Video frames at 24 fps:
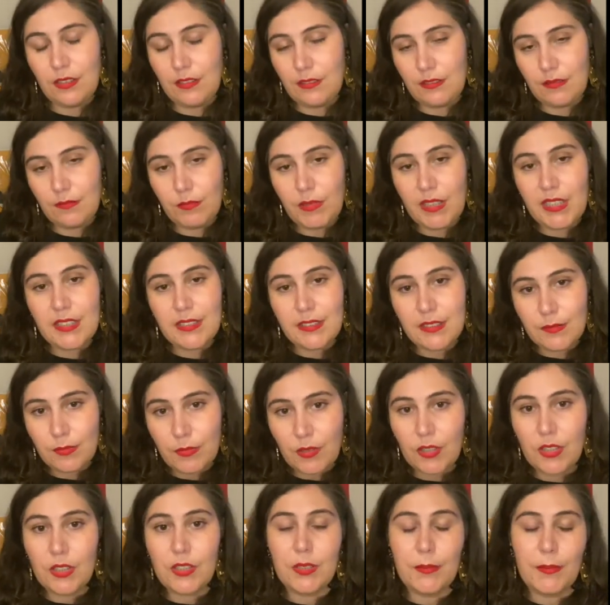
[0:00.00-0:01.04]
we just
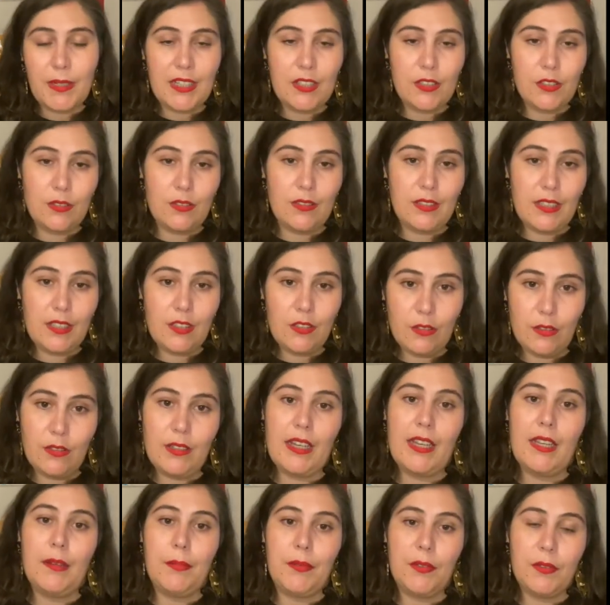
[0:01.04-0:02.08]
want to make sure that you're
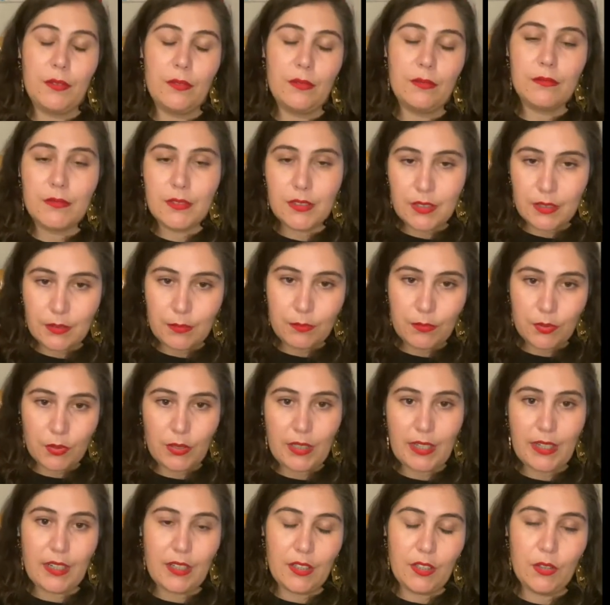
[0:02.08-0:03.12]
able to put
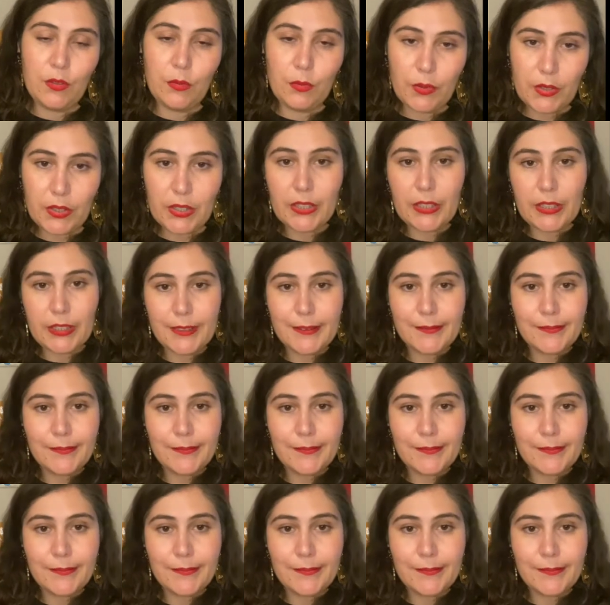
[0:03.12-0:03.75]
out your work.